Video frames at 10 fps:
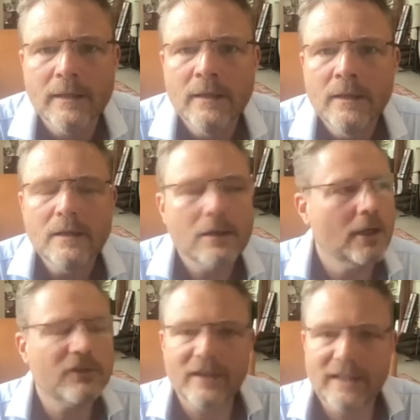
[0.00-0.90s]
Yeah. You know,
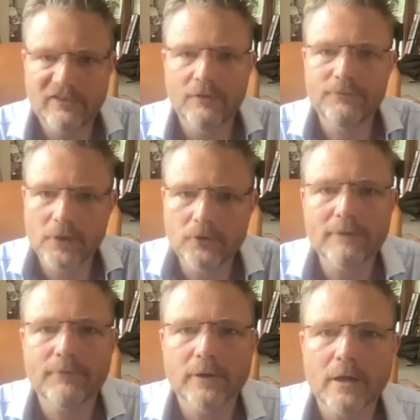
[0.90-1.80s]
so that's a few
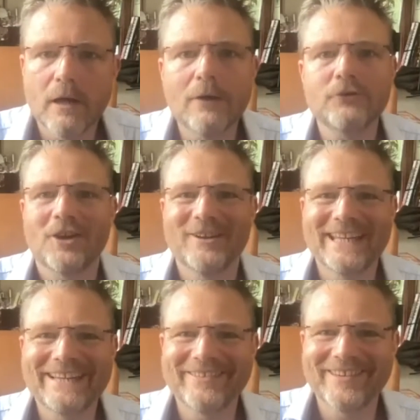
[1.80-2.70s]
different car
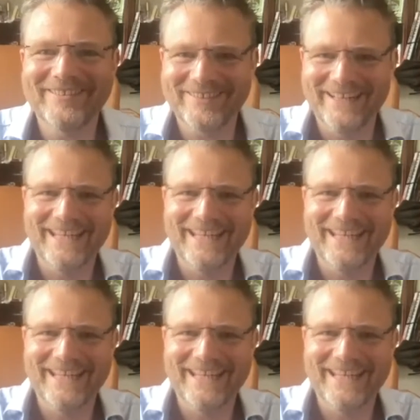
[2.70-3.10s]
journeys, isn't it?